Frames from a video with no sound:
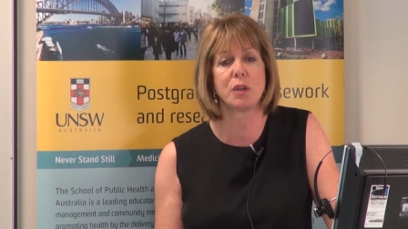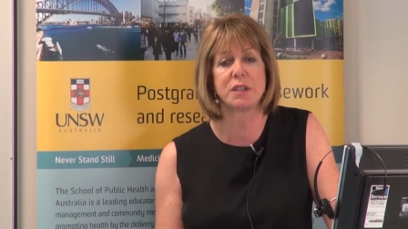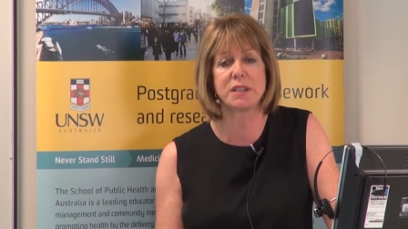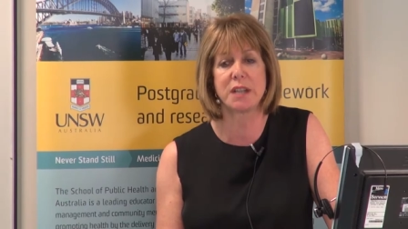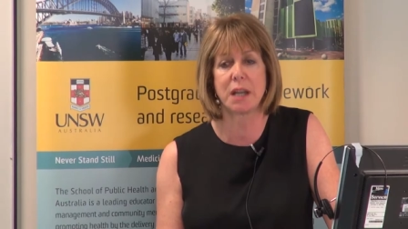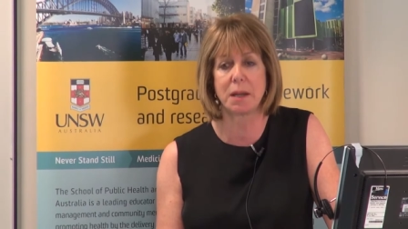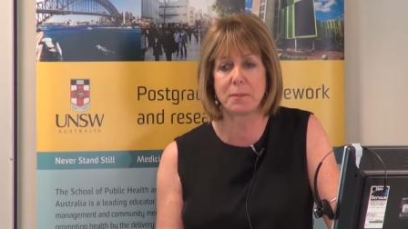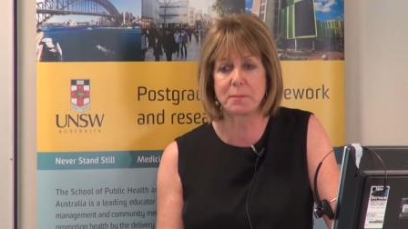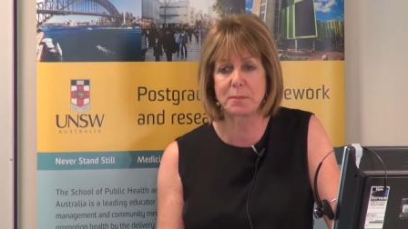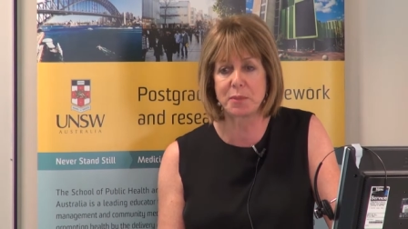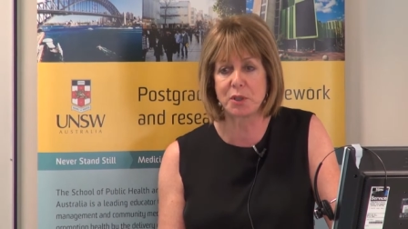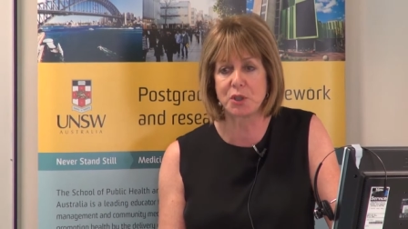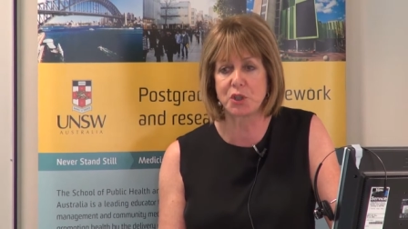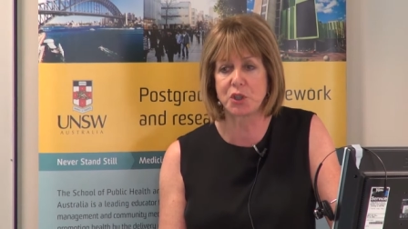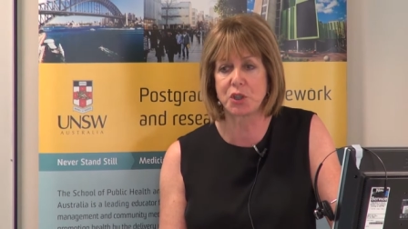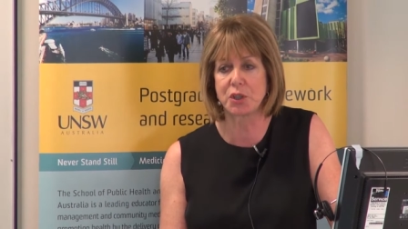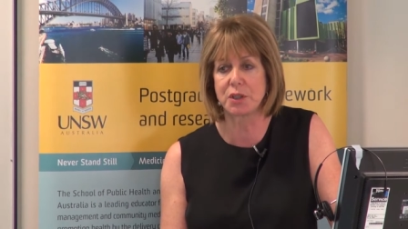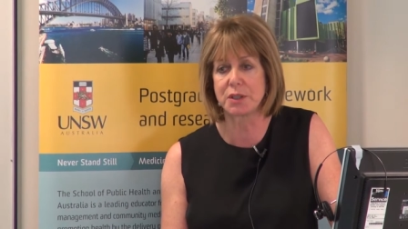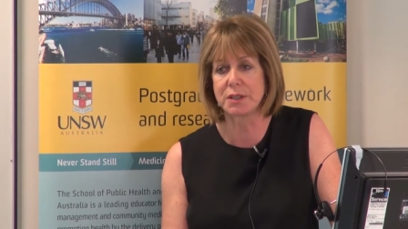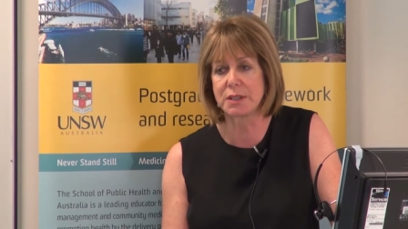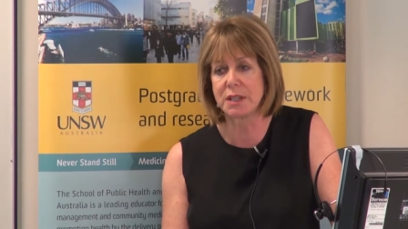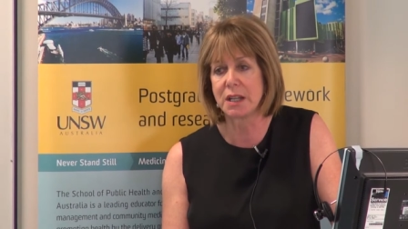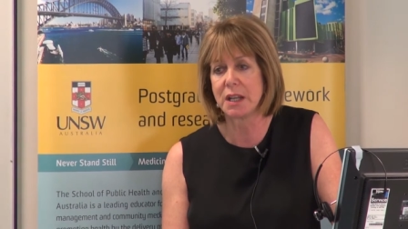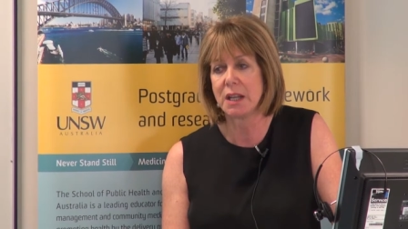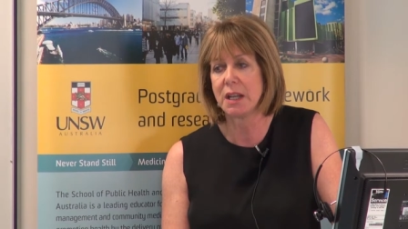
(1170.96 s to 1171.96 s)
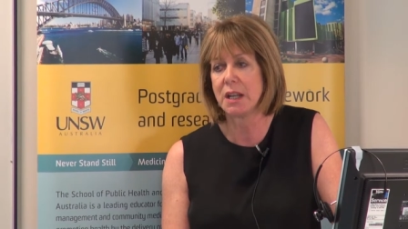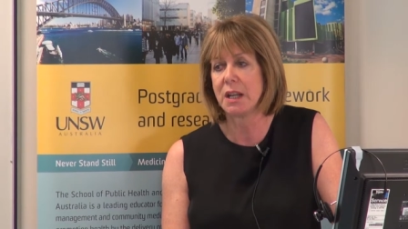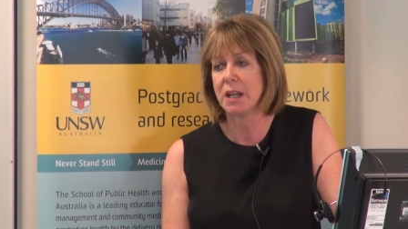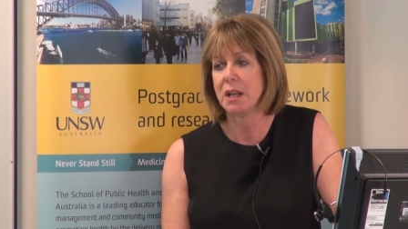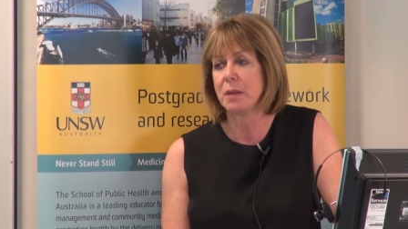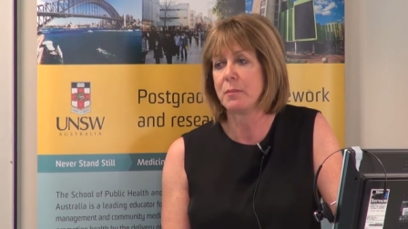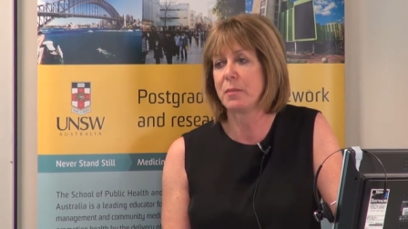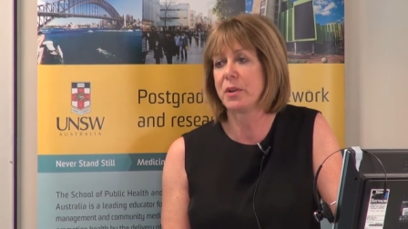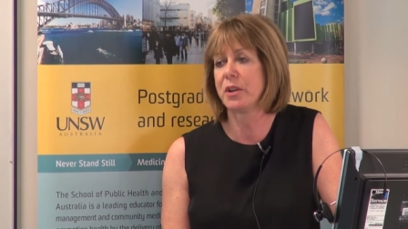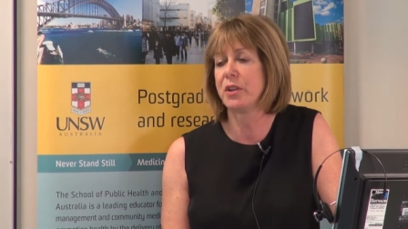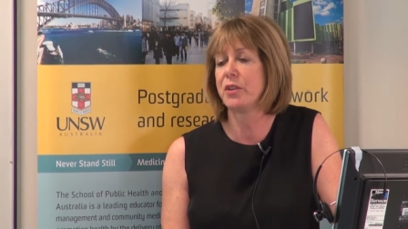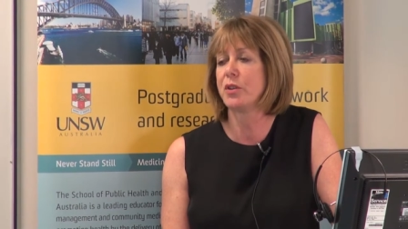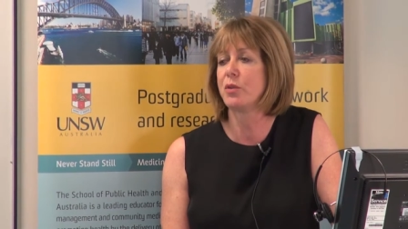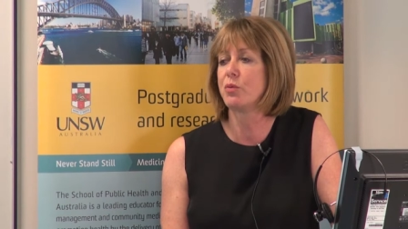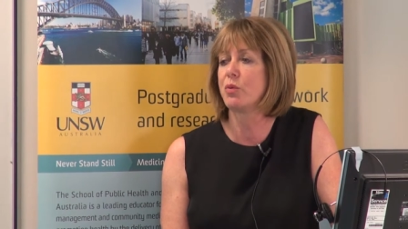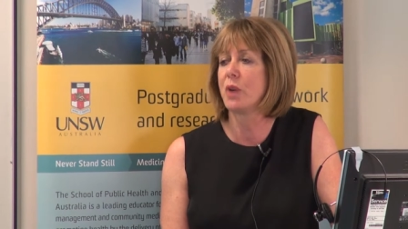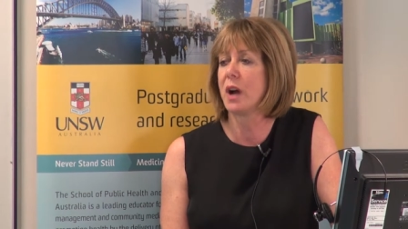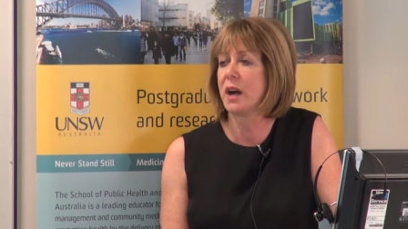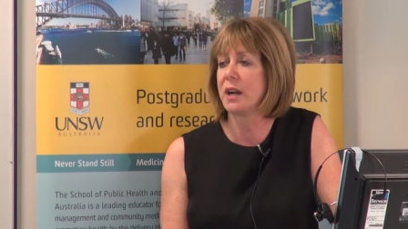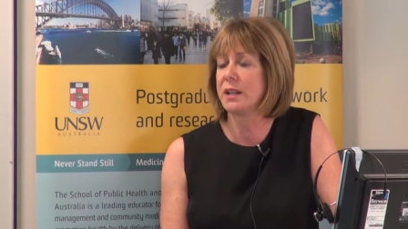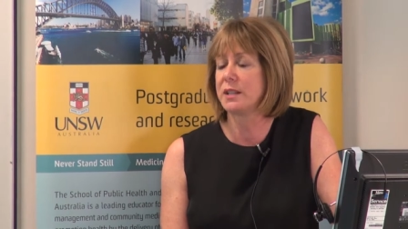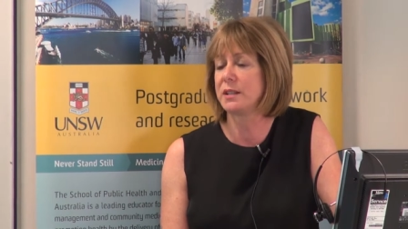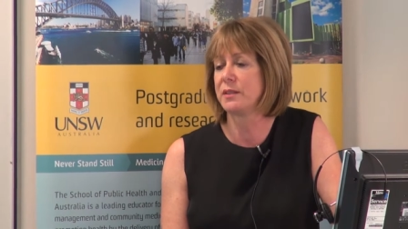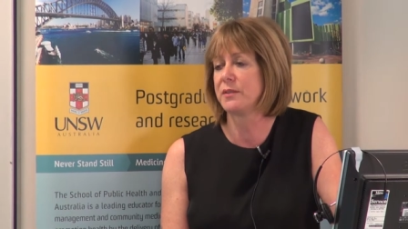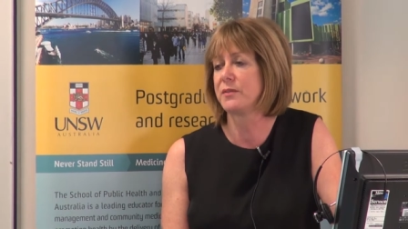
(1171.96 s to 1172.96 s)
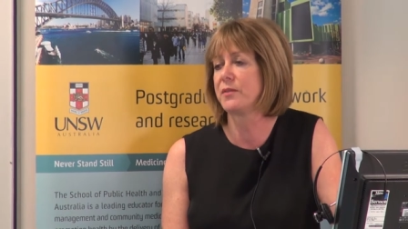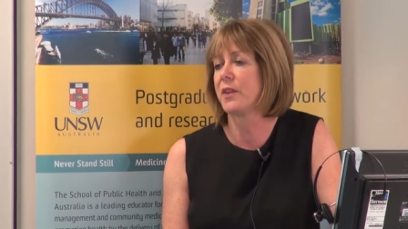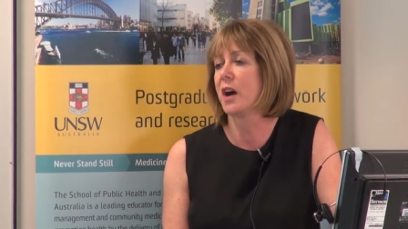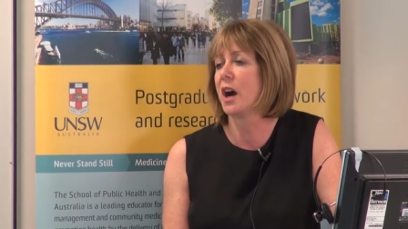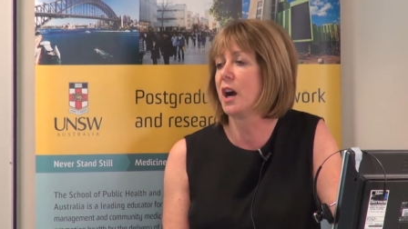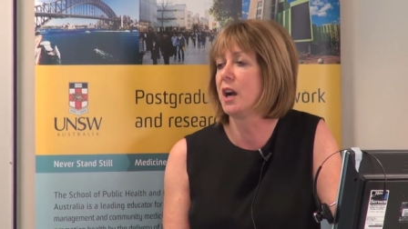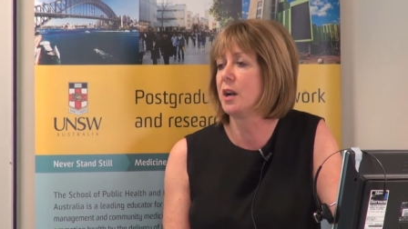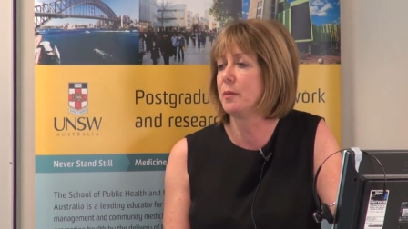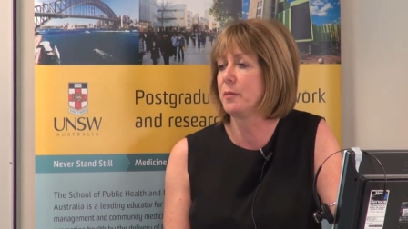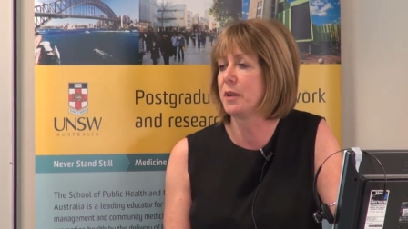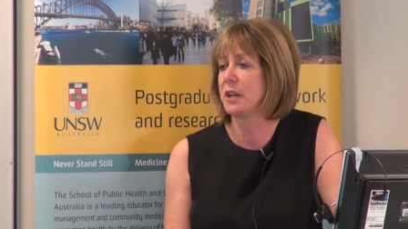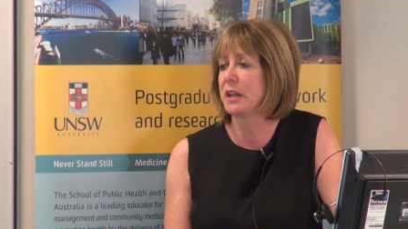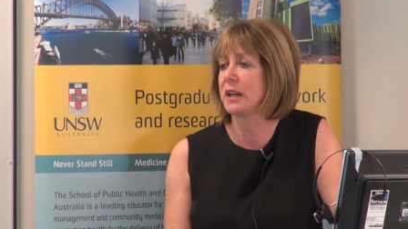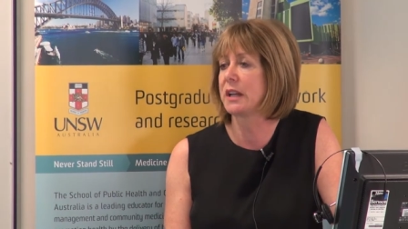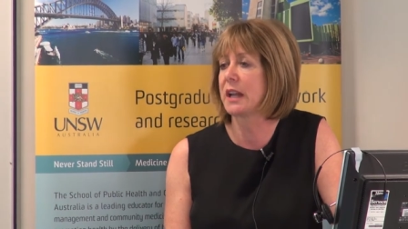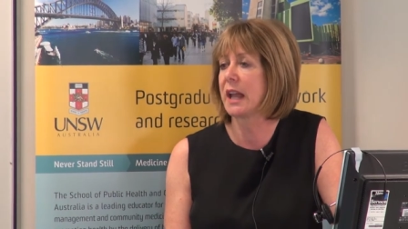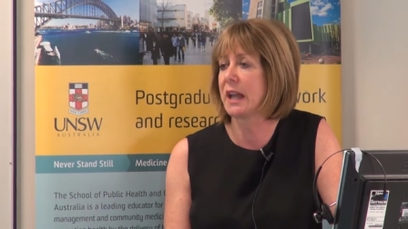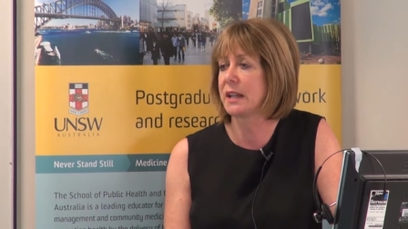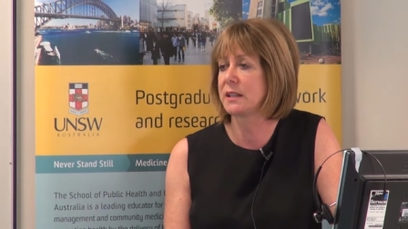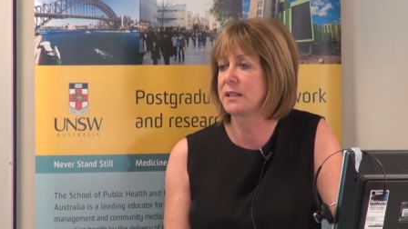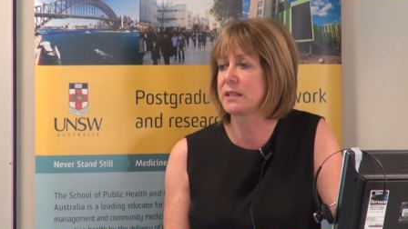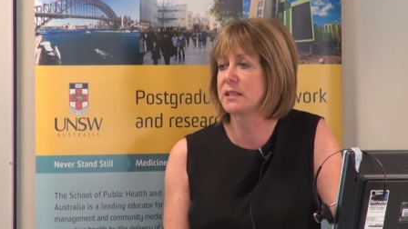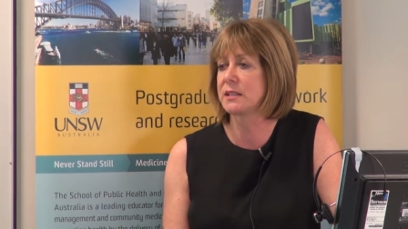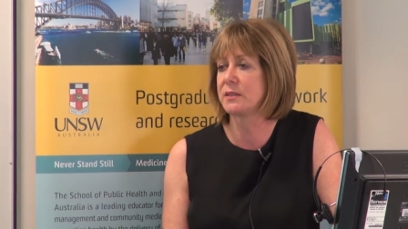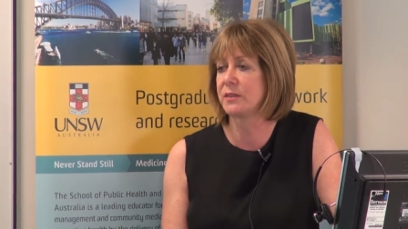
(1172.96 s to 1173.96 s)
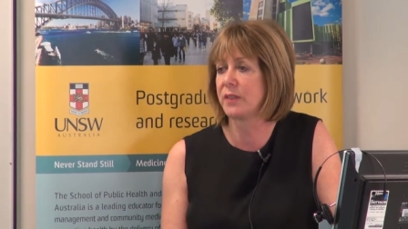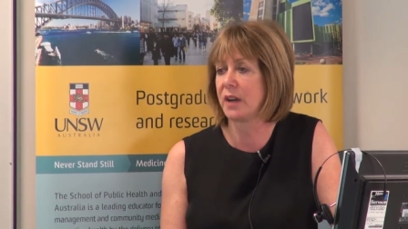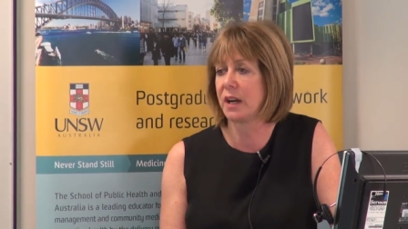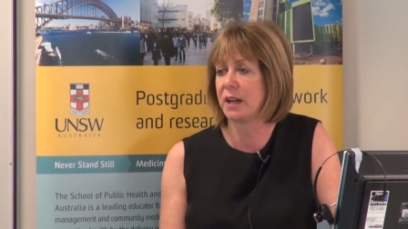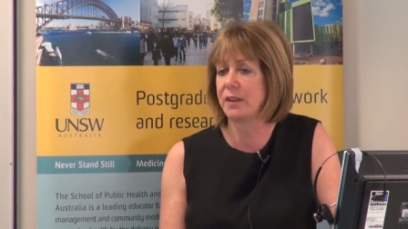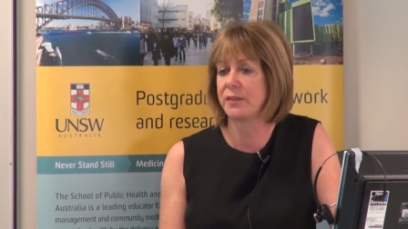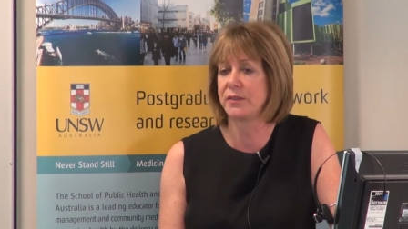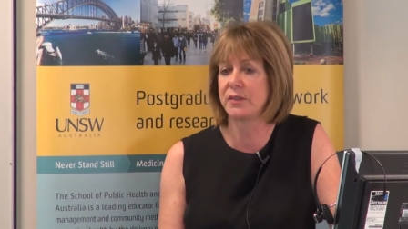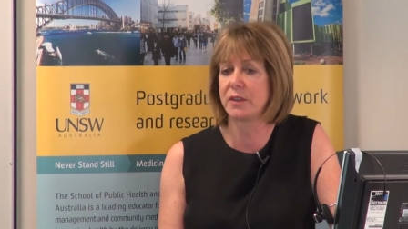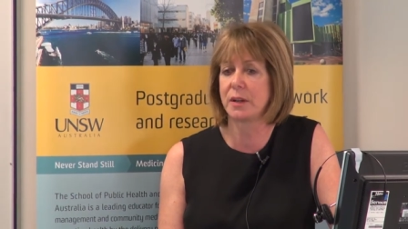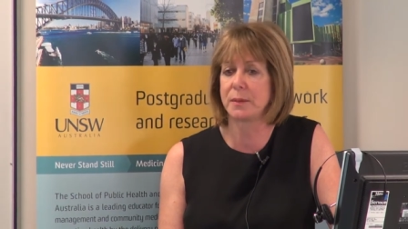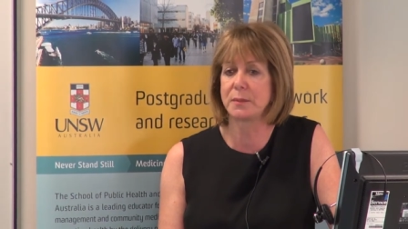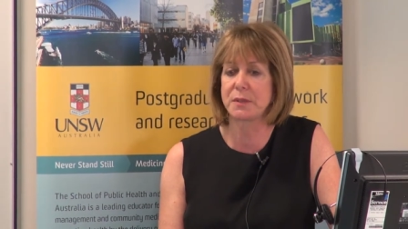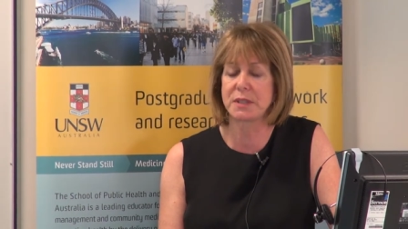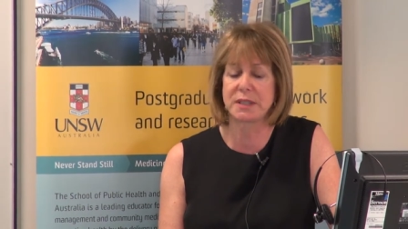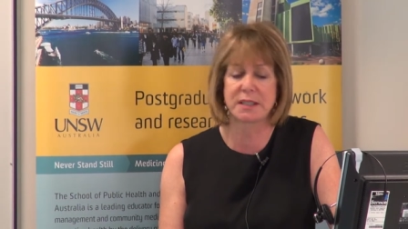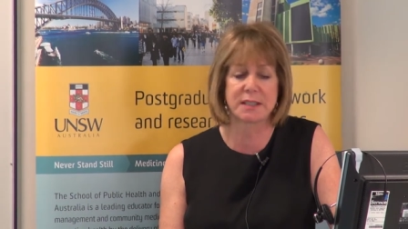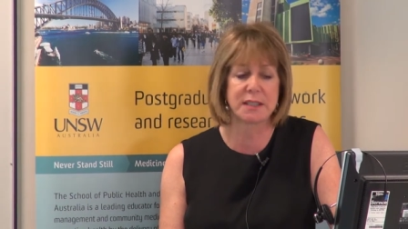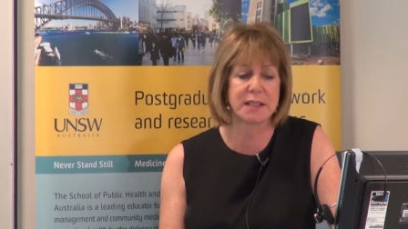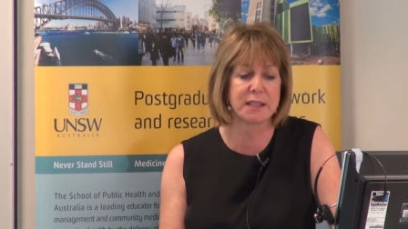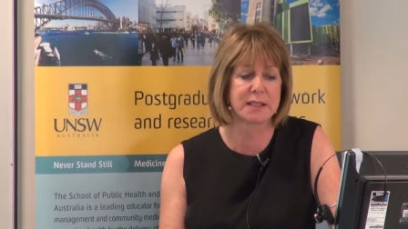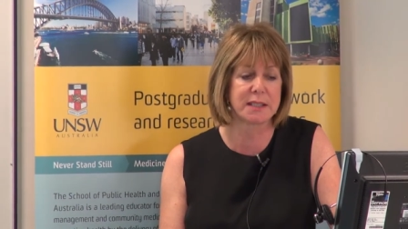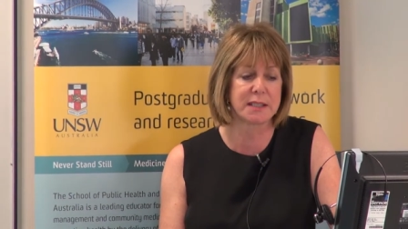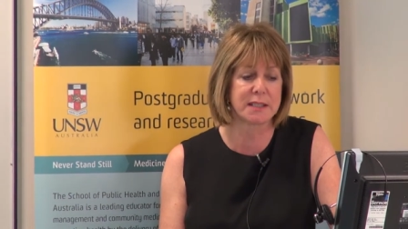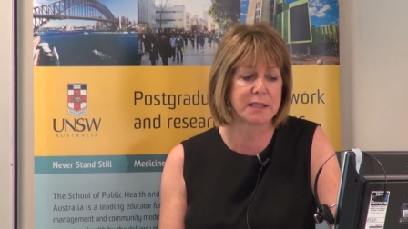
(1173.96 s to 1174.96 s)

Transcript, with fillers: temperatures, but in the right environment it can survive for up to six